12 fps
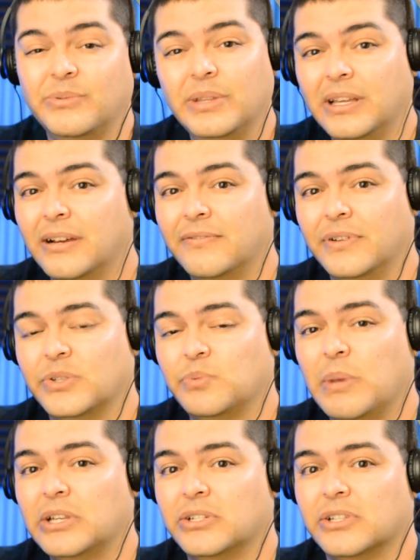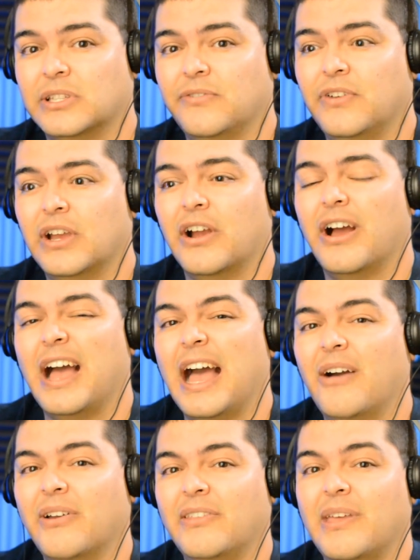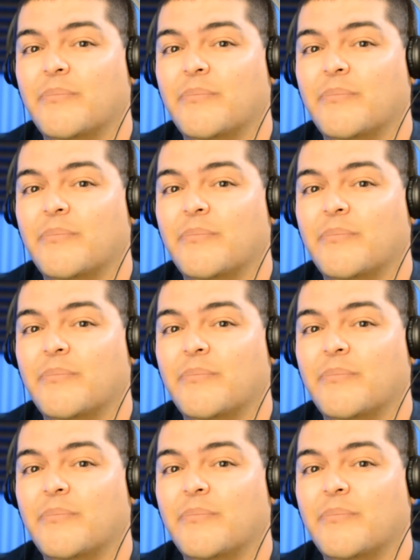really on for the specialist to figure out how can they